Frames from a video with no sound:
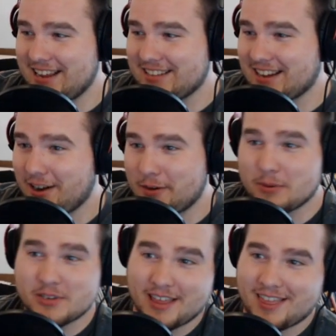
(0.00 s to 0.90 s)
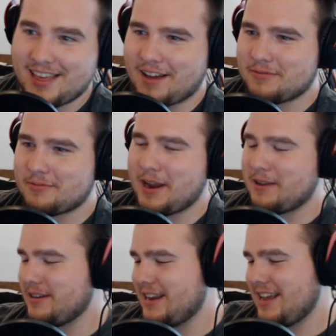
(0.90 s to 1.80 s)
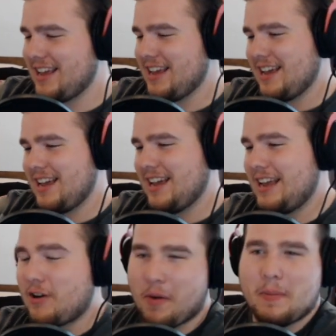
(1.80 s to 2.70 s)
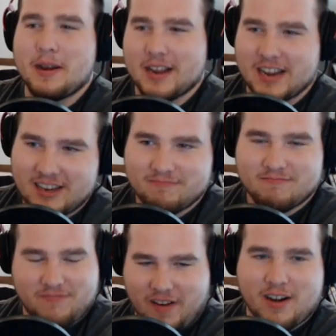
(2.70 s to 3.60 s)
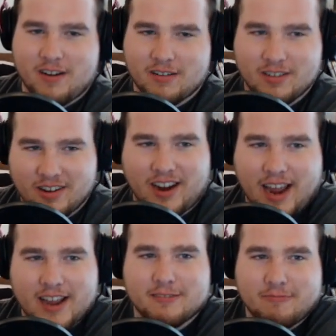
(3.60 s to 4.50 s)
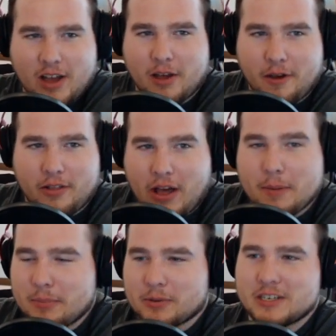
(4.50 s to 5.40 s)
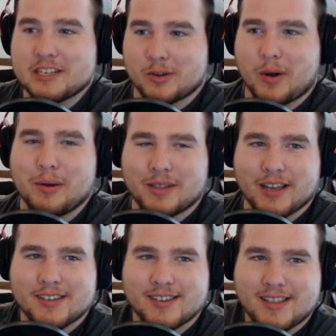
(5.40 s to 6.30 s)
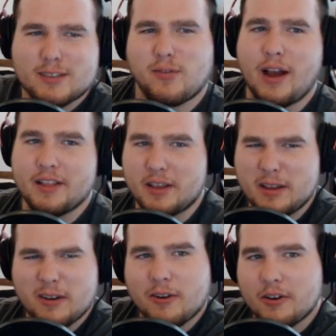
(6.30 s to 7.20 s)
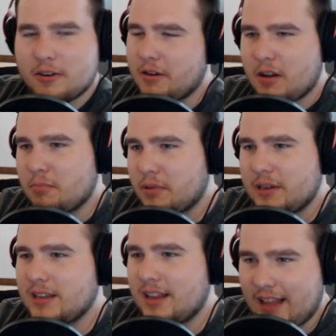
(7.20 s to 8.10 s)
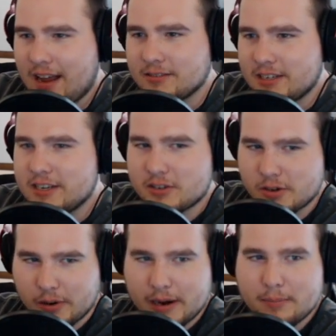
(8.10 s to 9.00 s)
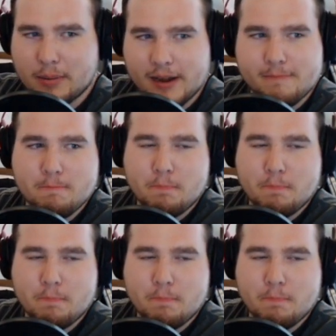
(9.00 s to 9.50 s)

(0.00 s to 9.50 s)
100% theft, right? In our opinion, fair, okay. A lot of people disagree with us, and that's fine. They are completely allowed to disagree, but